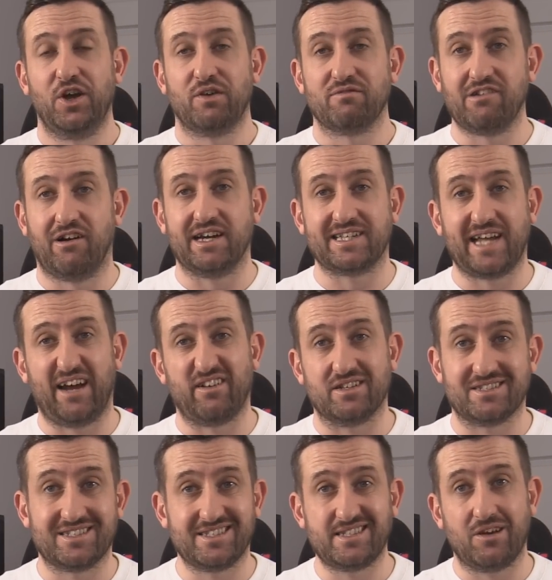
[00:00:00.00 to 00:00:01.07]
right down
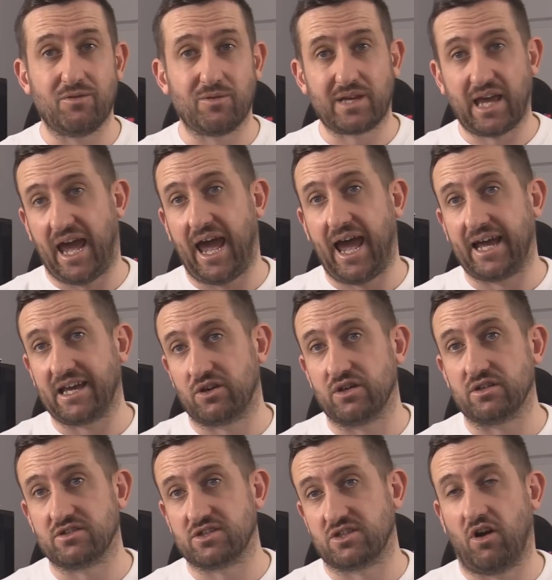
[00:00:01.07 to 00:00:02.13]
and still get a
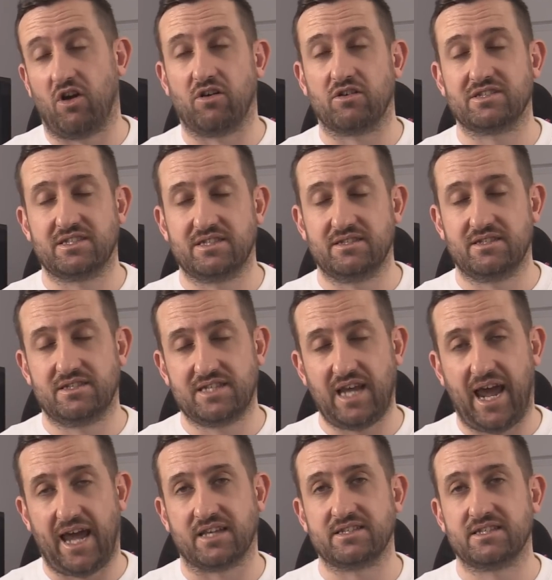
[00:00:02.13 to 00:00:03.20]
good stock
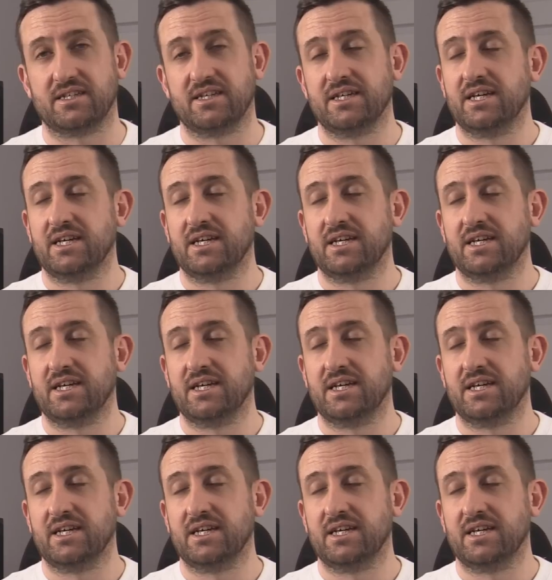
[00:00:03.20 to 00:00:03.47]
test.